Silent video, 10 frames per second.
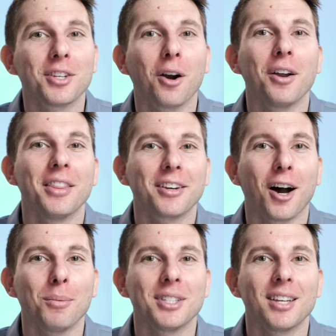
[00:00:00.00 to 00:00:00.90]
are in the
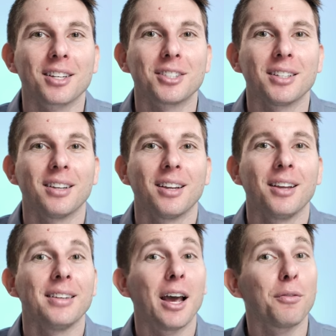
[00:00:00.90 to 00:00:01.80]
comment section.
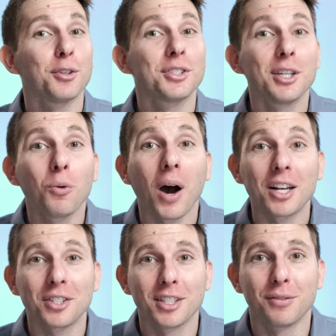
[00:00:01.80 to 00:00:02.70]
Now, if you're still
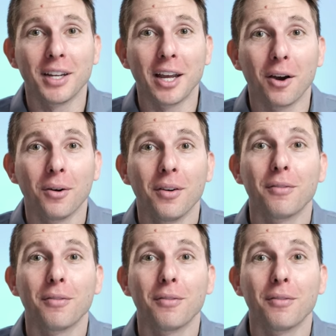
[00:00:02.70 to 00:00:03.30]
watching this video,